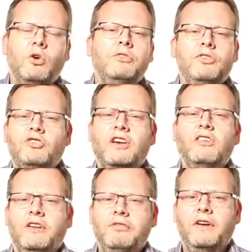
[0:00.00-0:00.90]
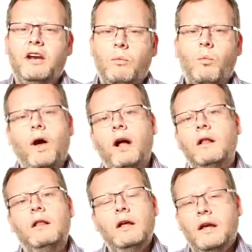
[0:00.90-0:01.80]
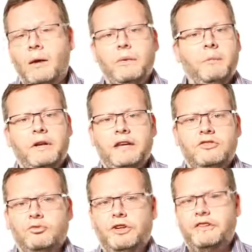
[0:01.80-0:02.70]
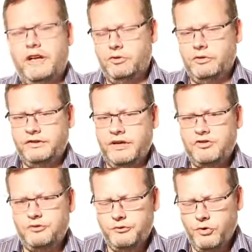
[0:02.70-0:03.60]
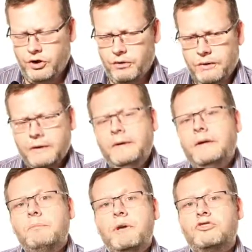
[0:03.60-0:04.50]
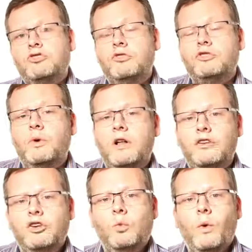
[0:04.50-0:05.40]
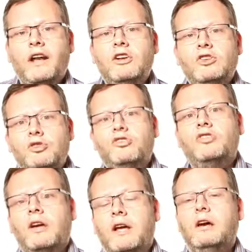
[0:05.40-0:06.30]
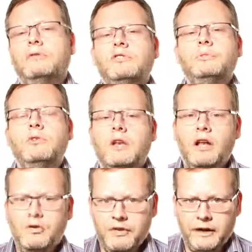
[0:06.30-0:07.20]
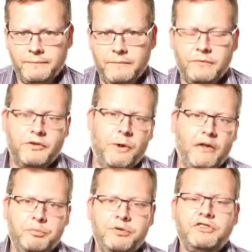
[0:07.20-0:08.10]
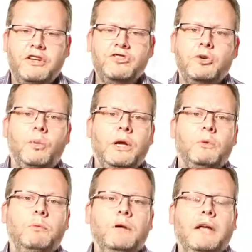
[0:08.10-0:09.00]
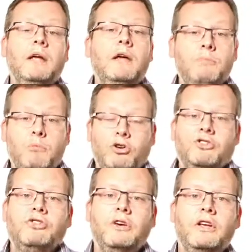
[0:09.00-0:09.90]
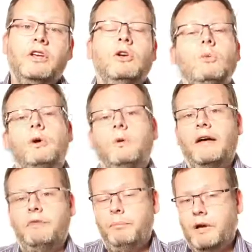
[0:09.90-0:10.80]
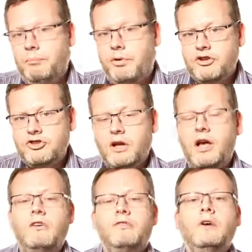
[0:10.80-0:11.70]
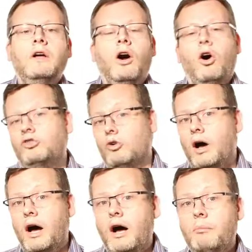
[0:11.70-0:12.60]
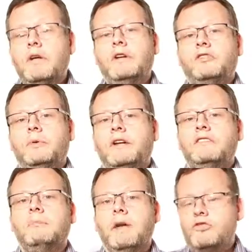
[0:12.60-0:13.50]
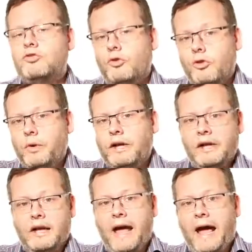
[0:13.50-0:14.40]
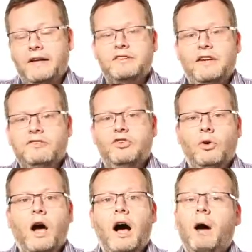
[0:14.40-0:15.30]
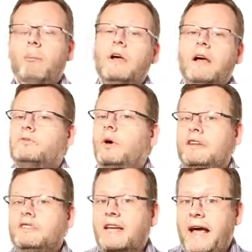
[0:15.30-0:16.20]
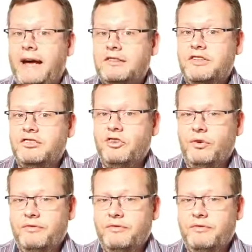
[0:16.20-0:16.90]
or if you generally feel unwell, and then we need to reschedule the session for you. Make sure as well that you wear loose and comfortable clothing. Throughout the procedure, we will be monitoring you. We will have a blood pressure cuff on your arm. So we need to make sure that we can get access to your arm, as well as to get access to your